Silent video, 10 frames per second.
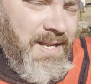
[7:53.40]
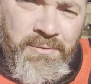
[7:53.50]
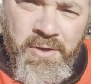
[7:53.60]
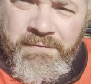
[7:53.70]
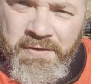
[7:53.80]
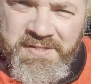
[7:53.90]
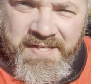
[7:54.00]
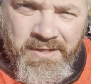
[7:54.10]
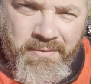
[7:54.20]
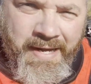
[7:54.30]
I don't know if you can
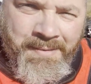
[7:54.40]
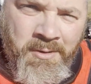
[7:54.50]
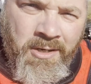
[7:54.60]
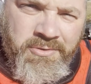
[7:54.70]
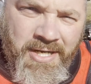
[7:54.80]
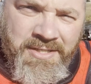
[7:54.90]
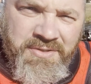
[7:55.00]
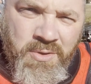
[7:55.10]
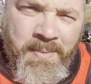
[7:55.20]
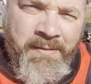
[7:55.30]
see it on camera. I'll try to
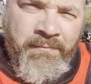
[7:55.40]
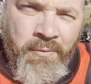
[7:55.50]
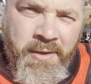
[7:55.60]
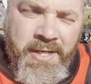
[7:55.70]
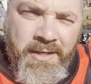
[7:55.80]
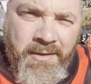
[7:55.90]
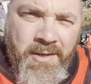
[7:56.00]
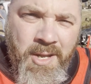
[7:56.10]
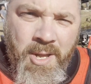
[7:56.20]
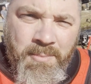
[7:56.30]
zoom in for you here.
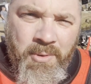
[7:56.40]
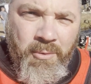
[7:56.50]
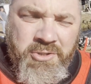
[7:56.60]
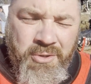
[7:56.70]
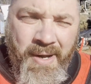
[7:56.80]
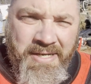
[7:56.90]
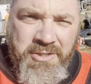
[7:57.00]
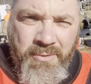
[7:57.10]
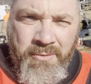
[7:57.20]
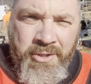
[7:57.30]
But what you
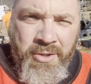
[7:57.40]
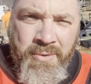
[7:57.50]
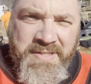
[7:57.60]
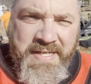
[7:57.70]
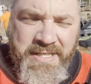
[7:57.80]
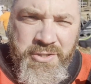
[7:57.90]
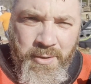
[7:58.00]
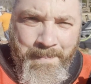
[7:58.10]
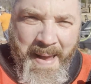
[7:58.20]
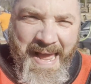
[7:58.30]
actually want to do is get
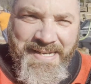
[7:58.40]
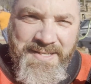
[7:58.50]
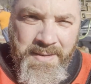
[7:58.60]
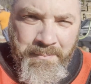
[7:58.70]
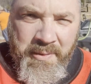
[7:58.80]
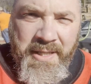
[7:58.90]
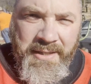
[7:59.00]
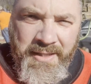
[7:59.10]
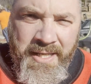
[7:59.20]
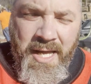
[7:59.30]
your bags
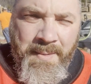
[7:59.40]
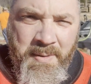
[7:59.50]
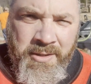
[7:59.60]
completely up